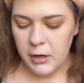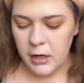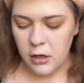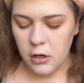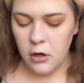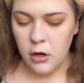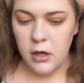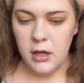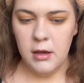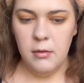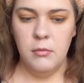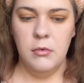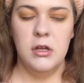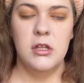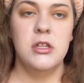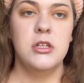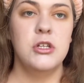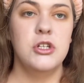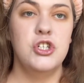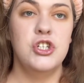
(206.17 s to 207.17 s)
go in with
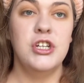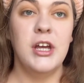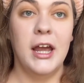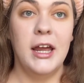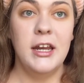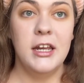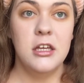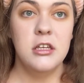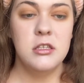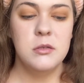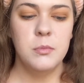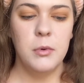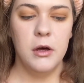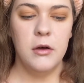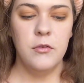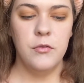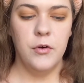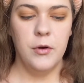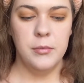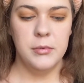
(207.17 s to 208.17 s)
Shady
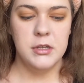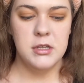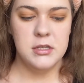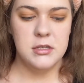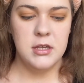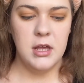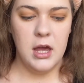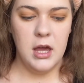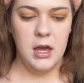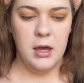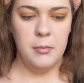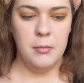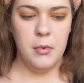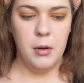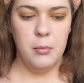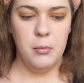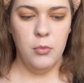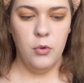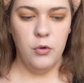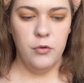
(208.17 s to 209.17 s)
Spot from the same
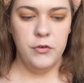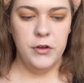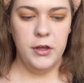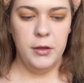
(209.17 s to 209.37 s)
Morphe